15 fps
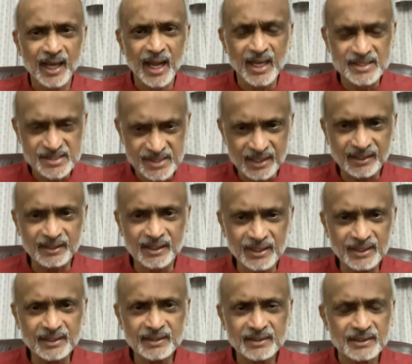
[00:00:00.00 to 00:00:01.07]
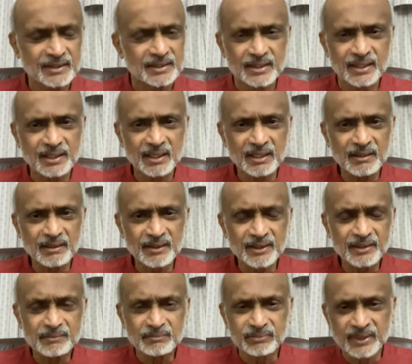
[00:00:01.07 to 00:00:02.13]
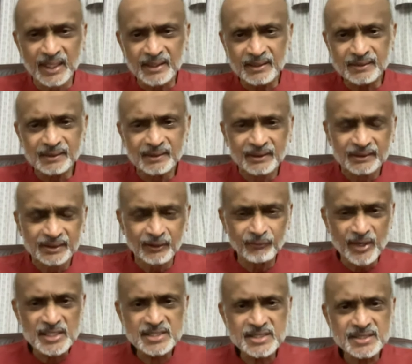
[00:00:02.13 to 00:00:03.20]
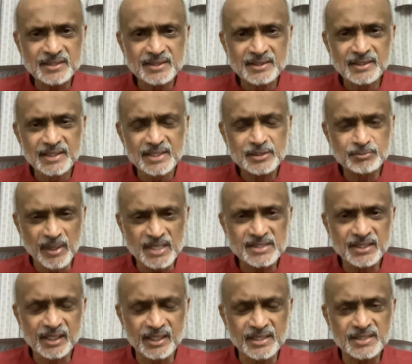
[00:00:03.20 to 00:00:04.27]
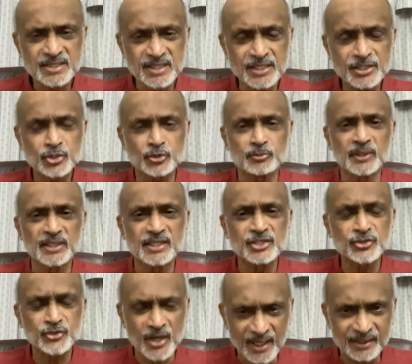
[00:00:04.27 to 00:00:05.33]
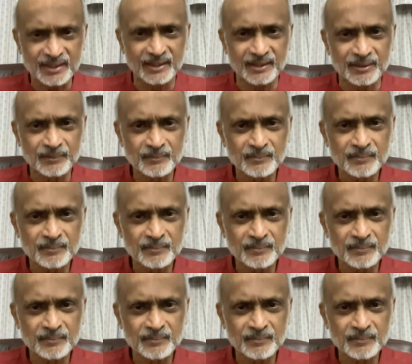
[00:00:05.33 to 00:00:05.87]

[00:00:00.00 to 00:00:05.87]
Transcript: And secondly, it, then the West is basically ceased to be distracted.